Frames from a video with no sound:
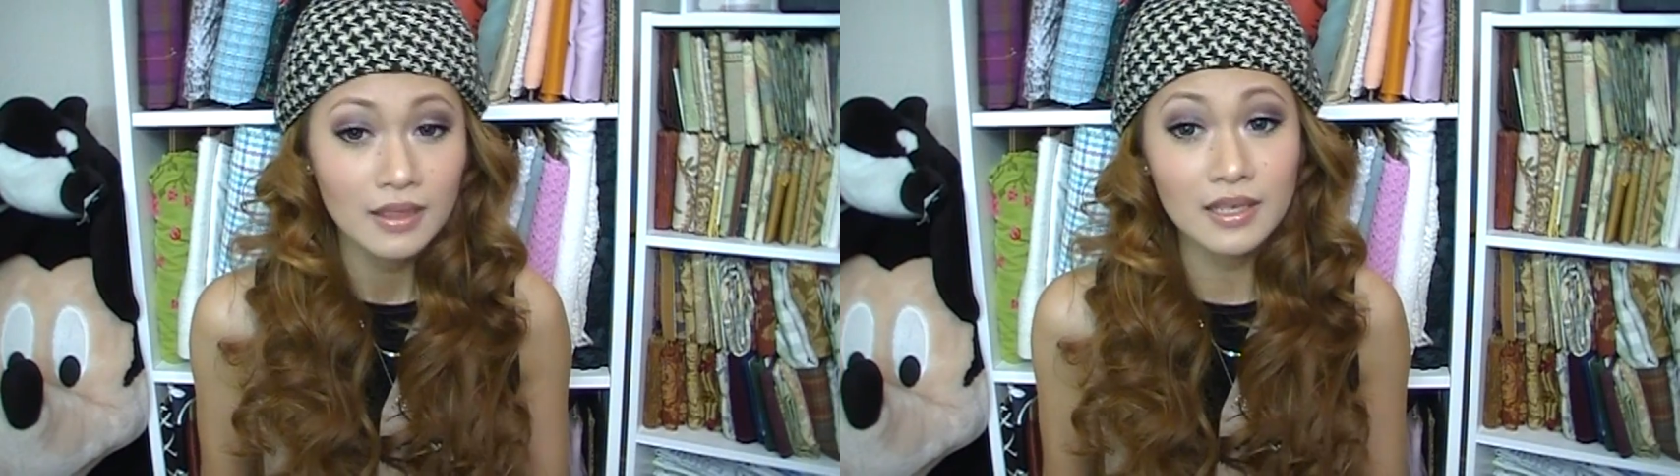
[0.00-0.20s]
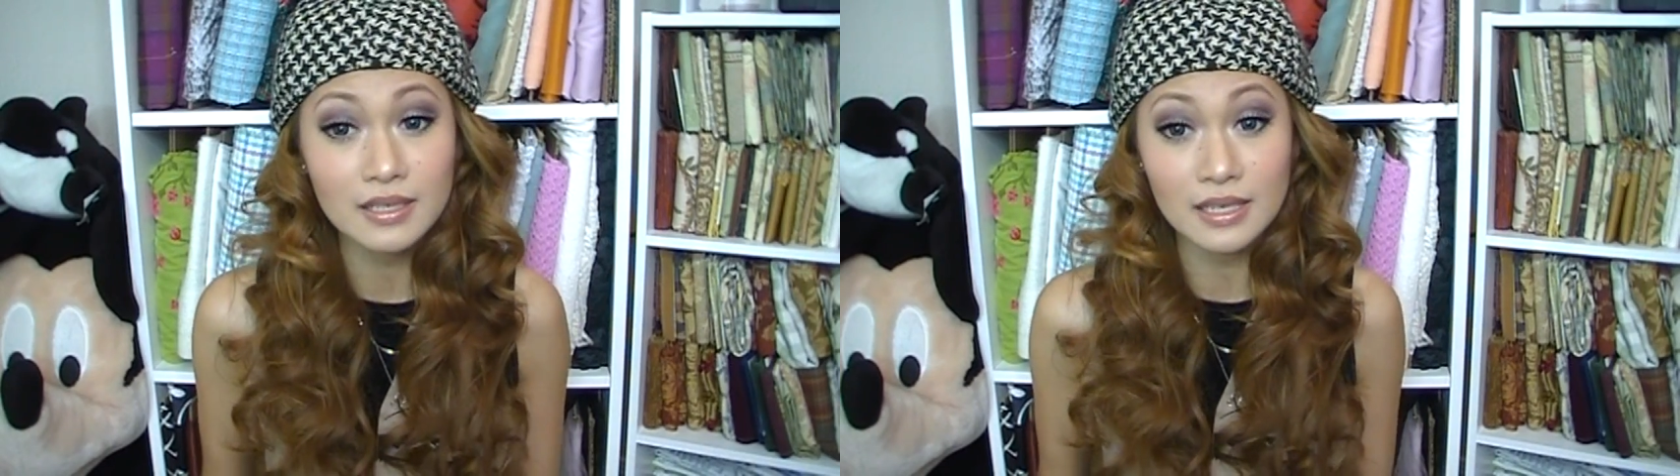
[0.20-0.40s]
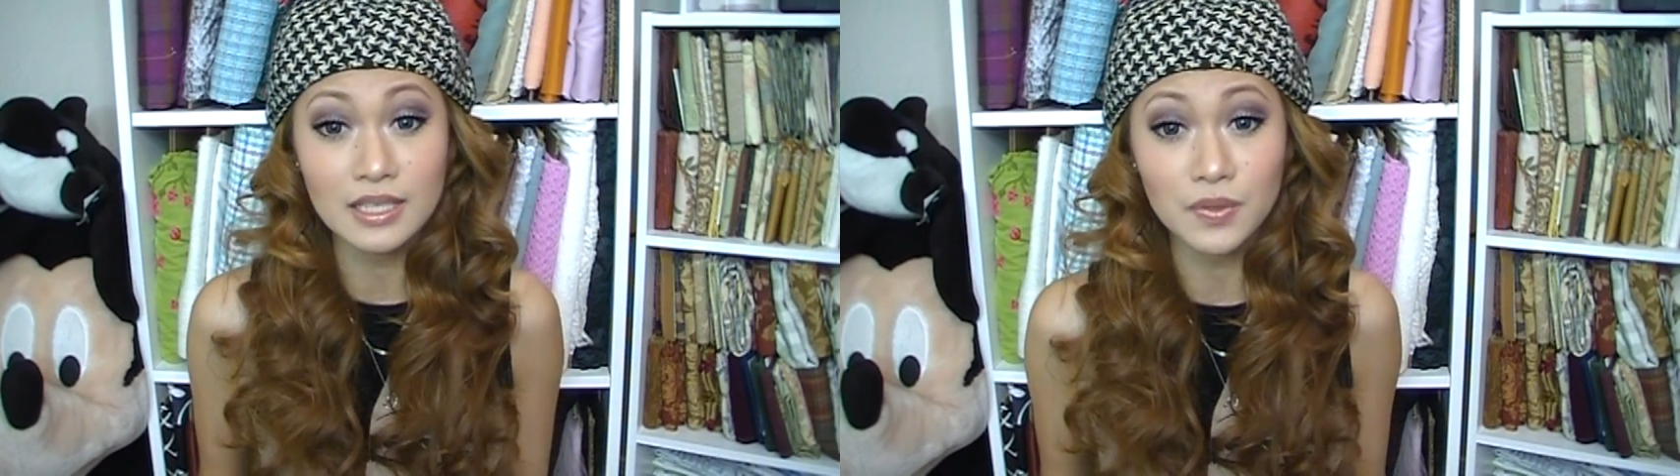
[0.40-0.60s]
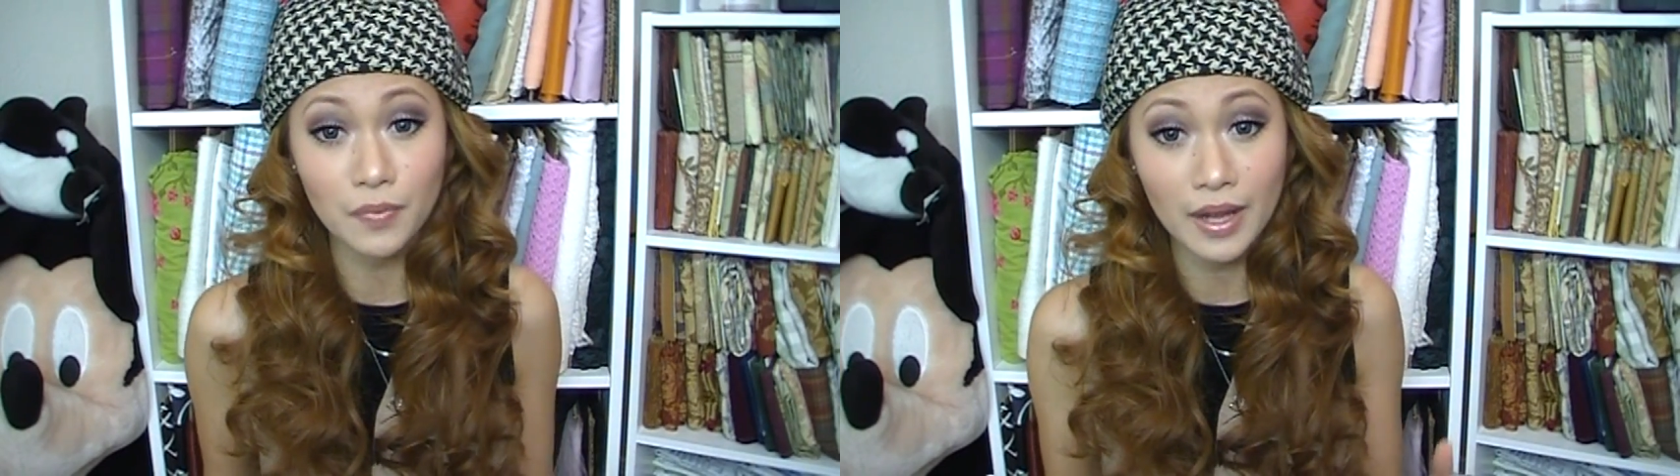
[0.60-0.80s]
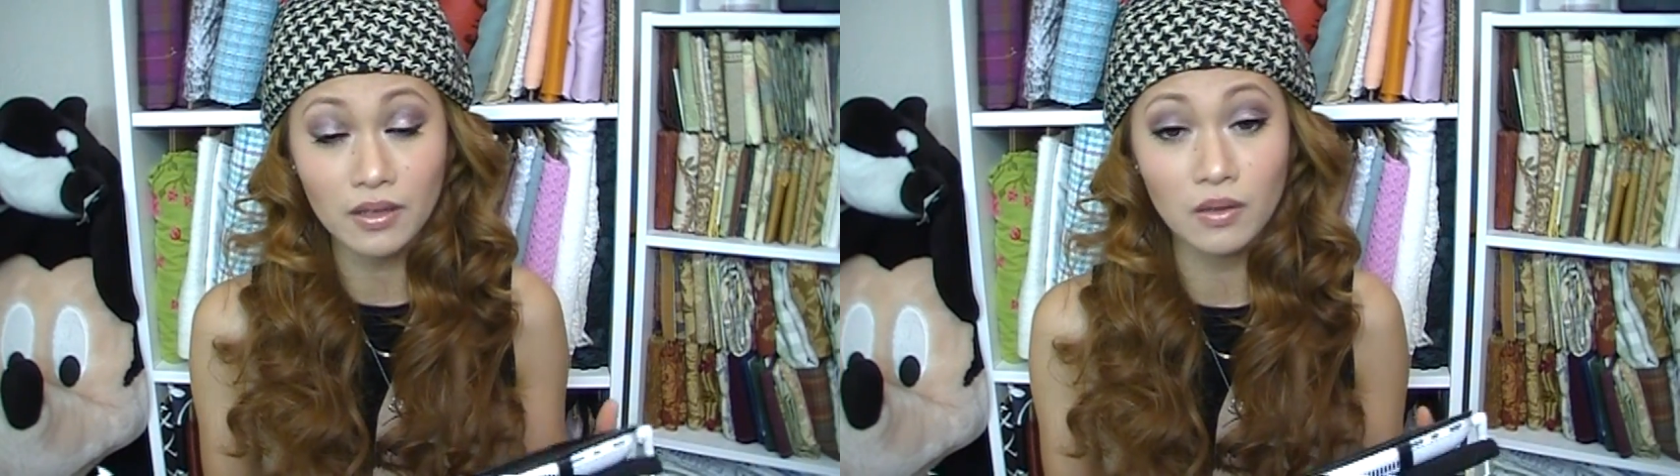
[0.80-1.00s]
This is
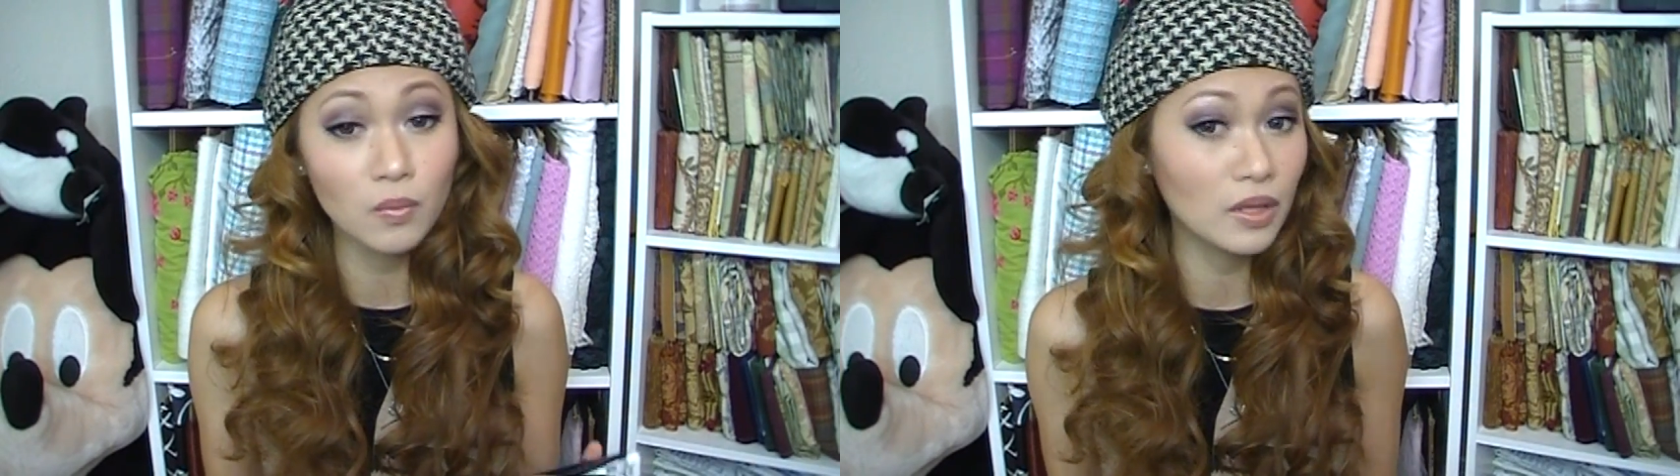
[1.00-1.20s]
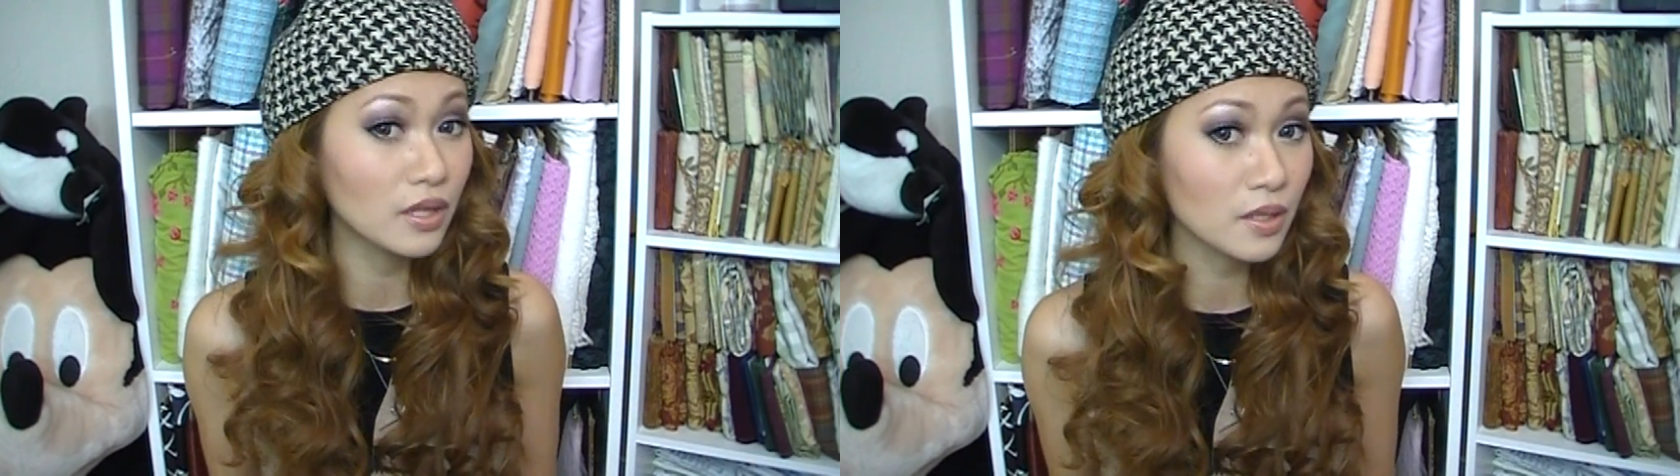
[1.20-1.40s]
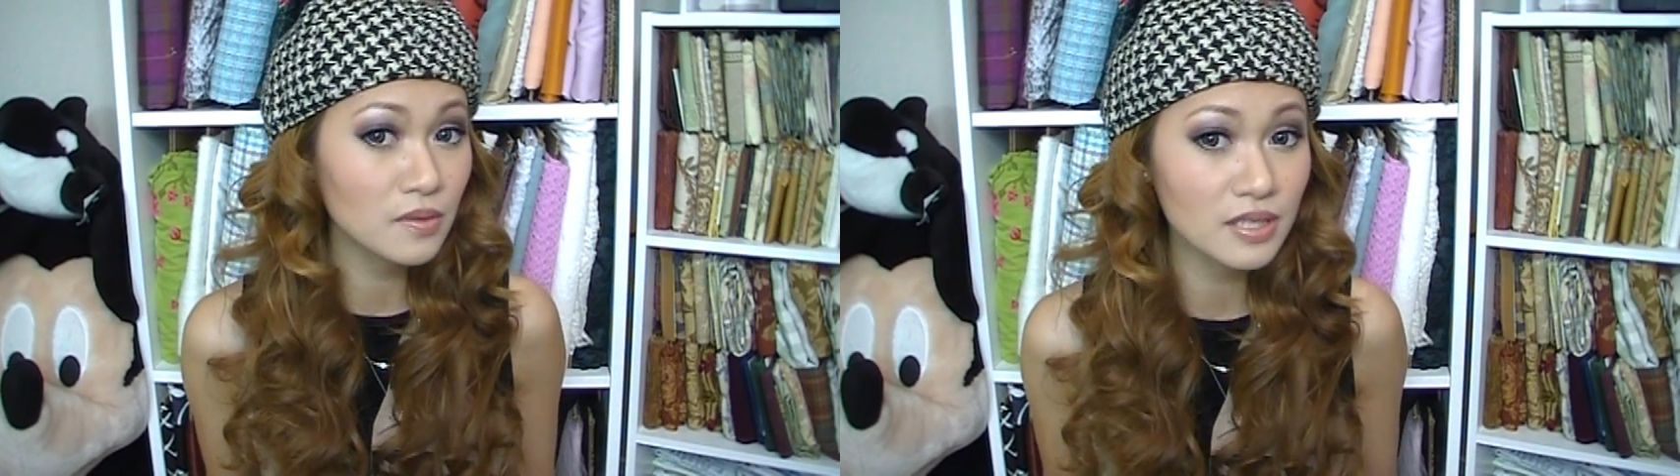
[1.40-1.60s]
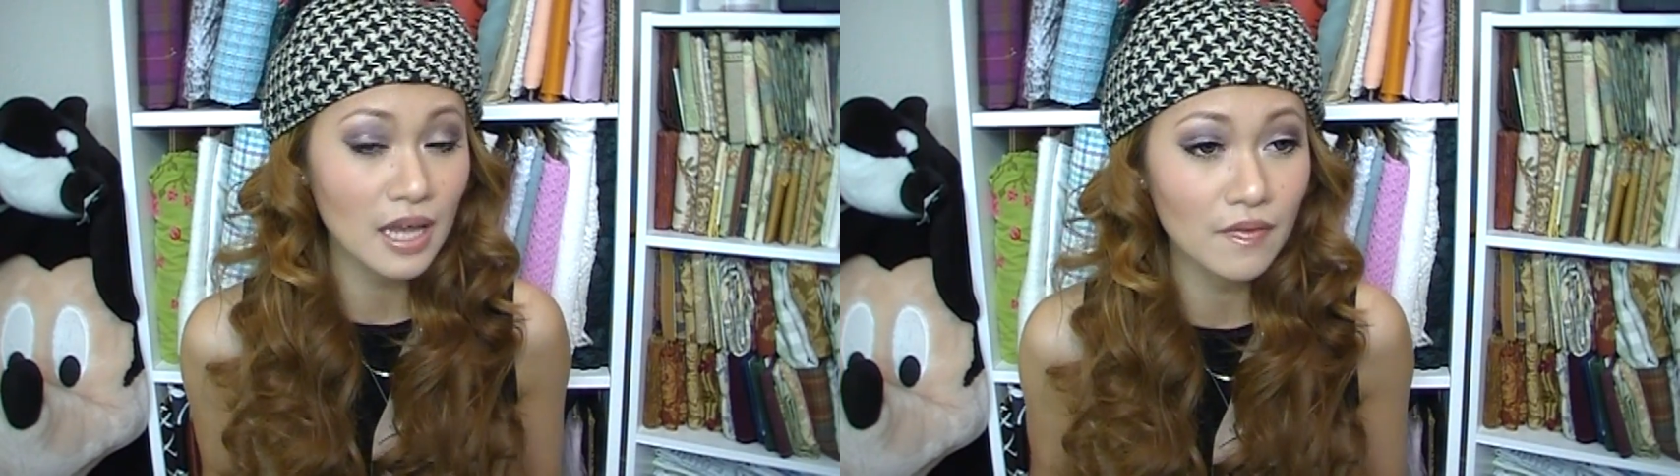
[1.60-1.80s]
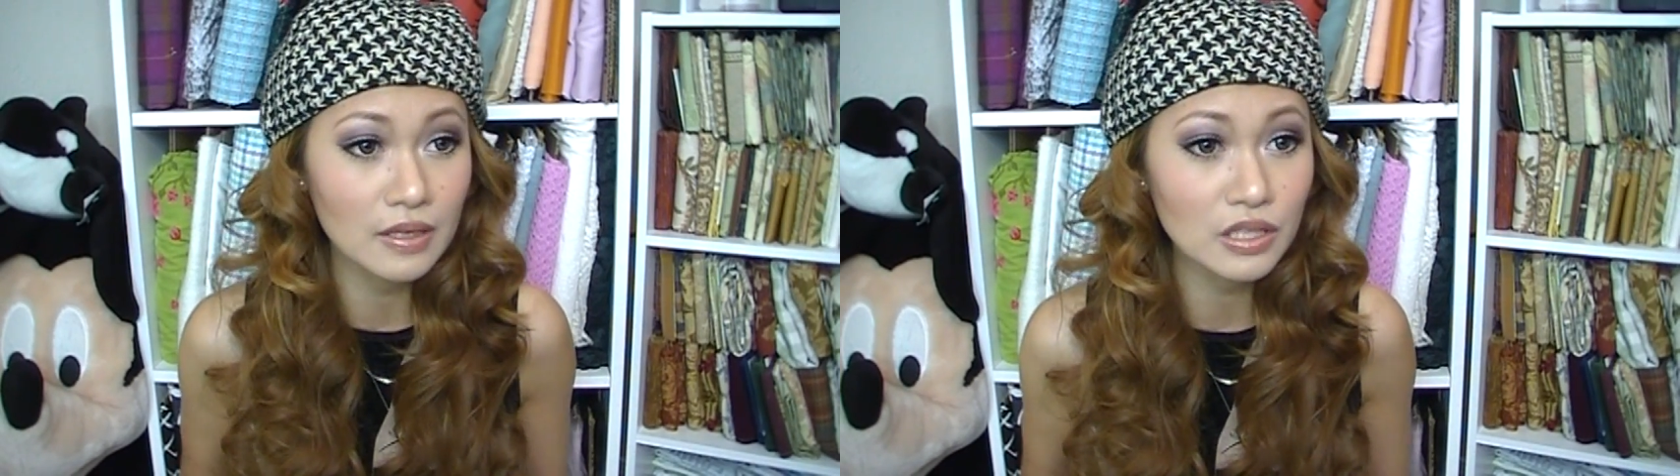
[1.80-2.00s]
ran on Windows
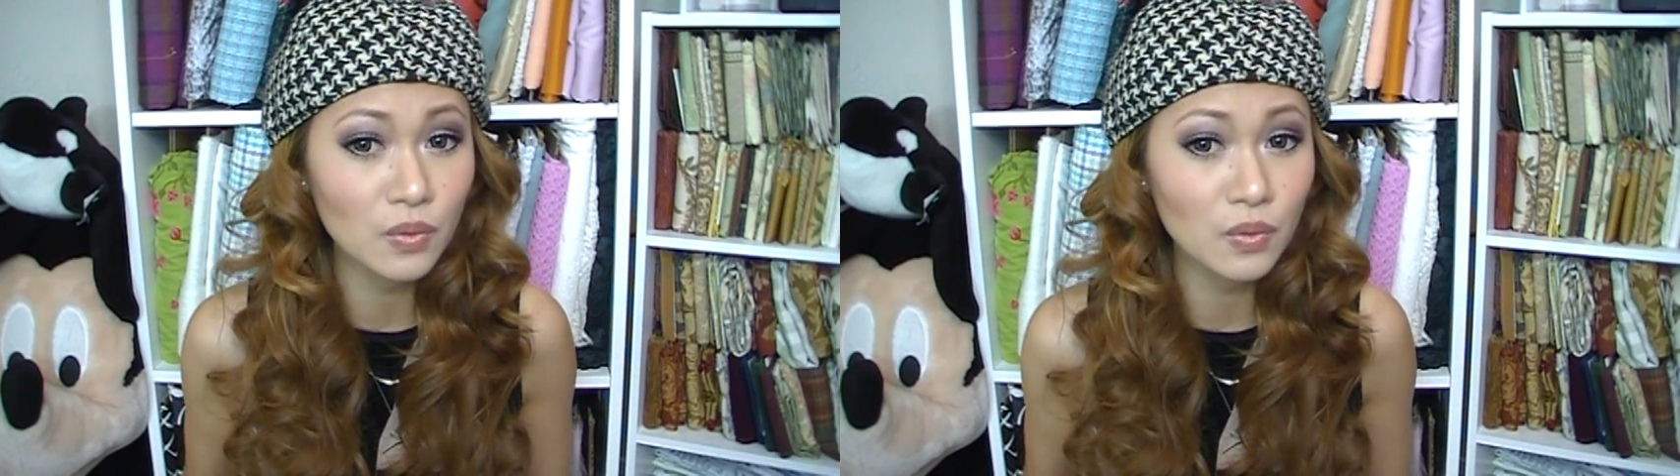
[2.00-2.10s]
7,